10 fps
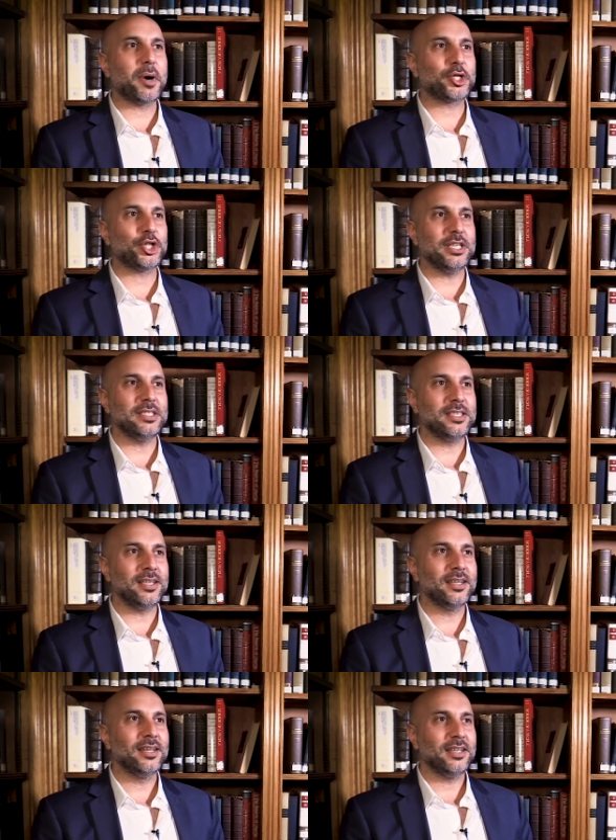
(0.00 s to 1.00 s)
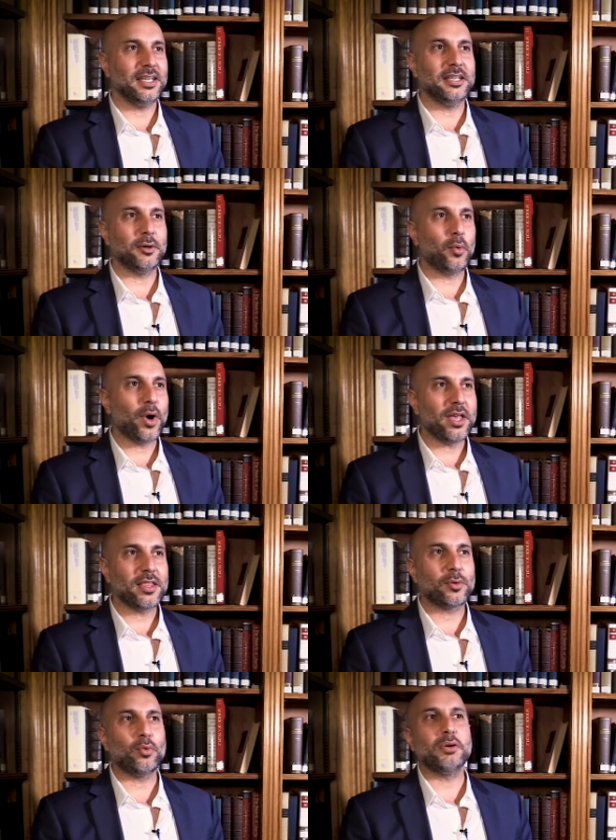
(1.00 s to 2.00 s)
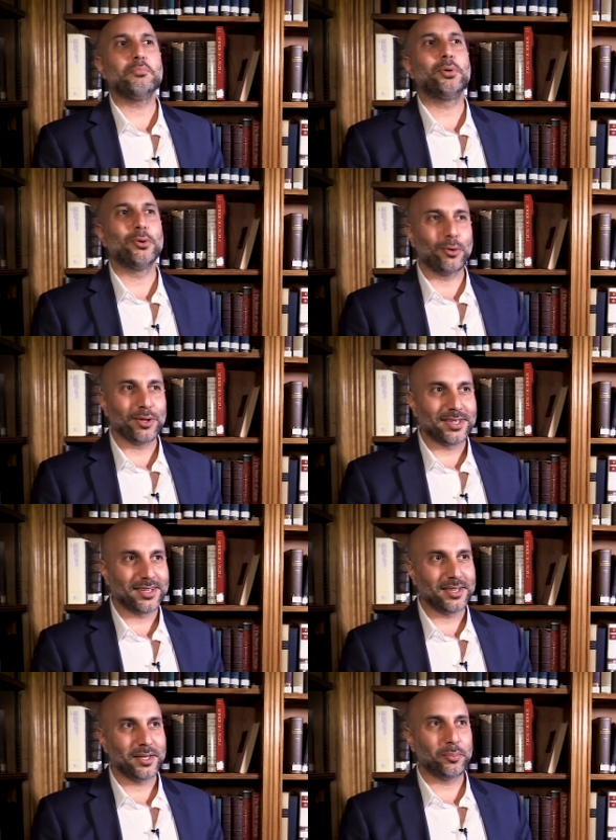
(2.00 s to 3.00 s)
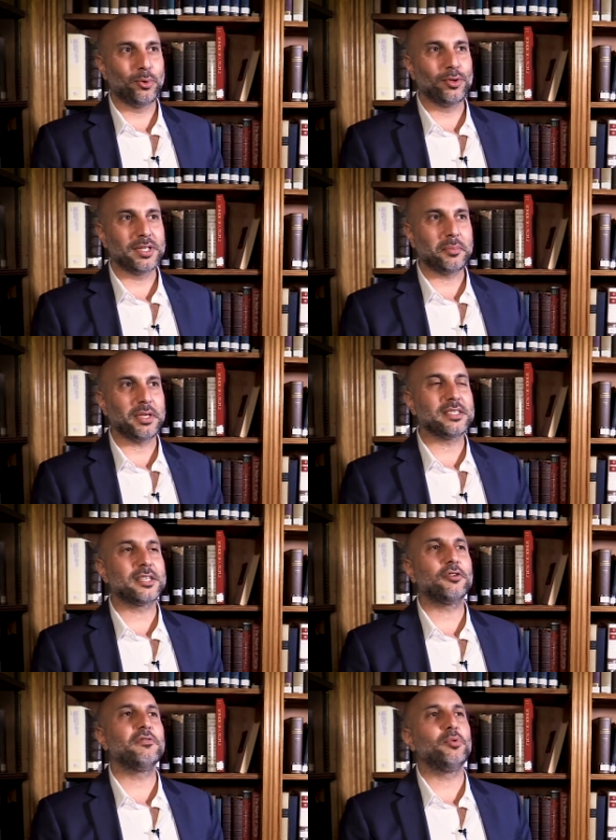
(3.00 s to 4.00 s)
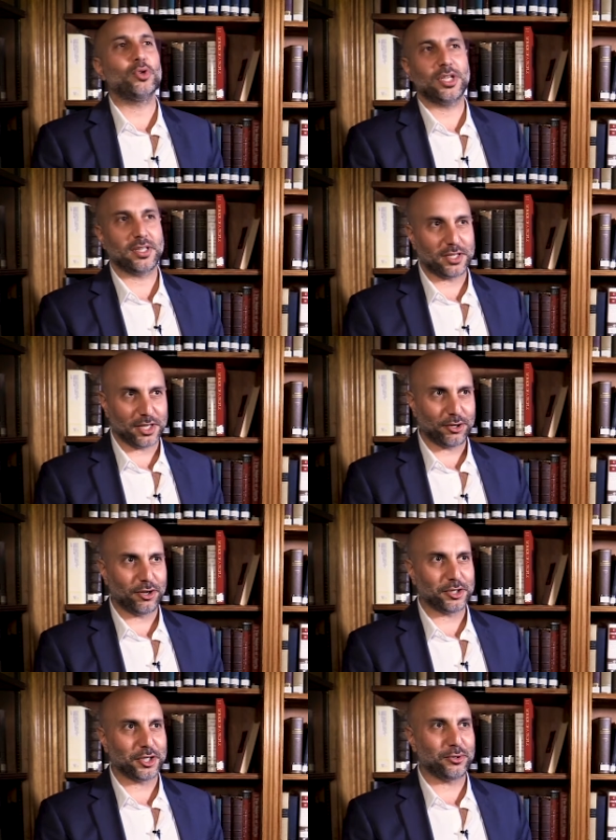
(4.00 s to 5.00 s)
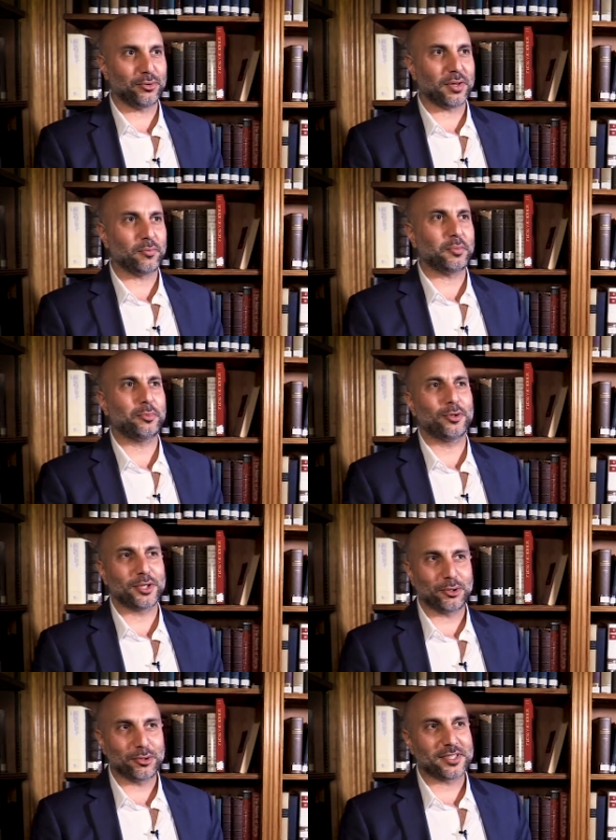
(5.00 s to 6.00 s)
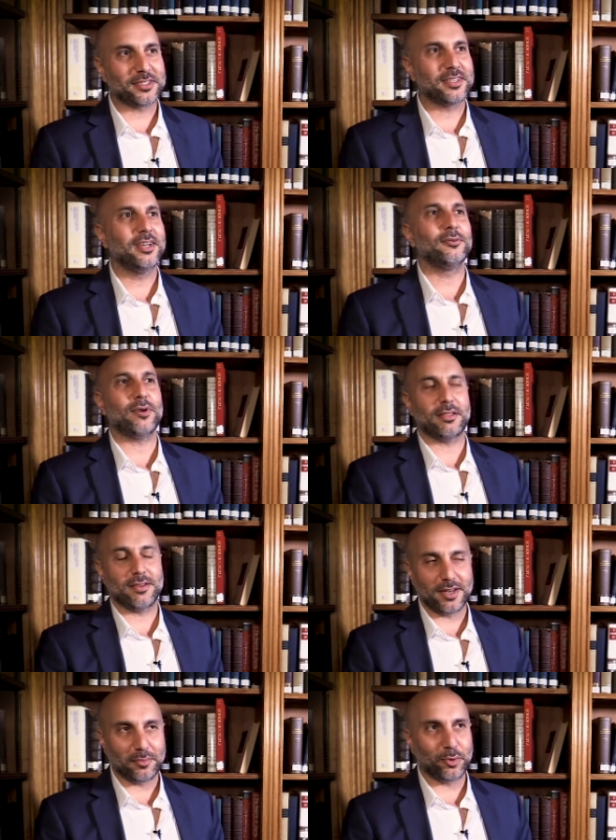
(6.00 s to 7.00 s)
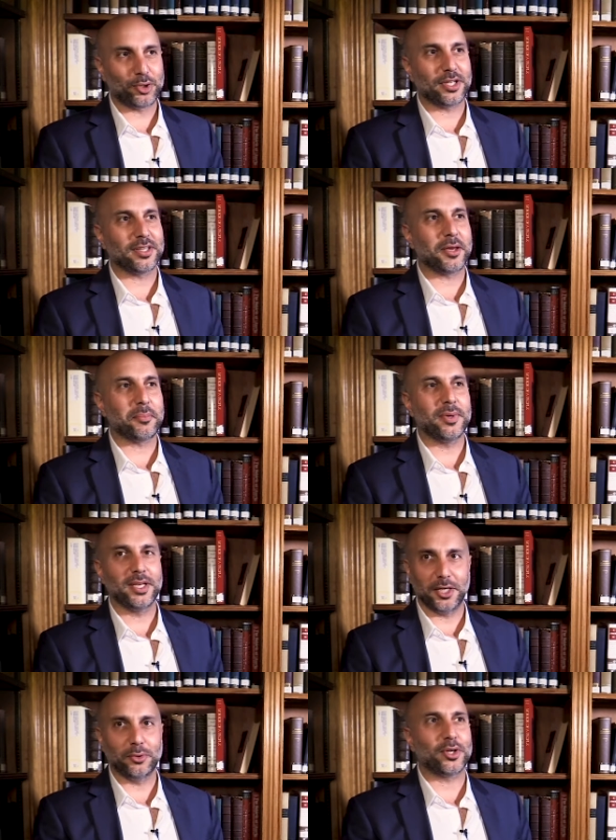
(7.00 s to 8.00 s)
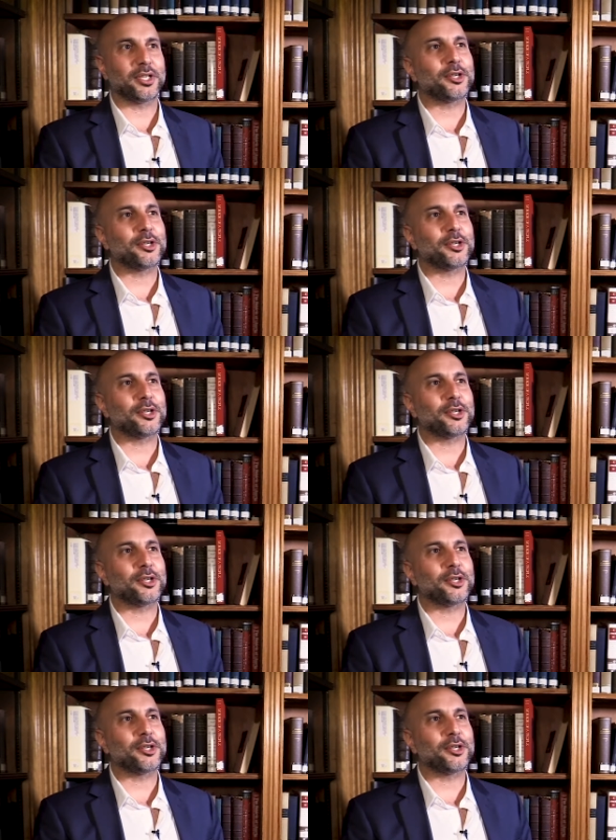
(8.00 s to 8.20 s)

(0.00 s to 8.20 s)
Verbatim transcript: much easy in a way that we pulled pulled them instead of pushing the technology to them. We pulled the users rather than pushing them into a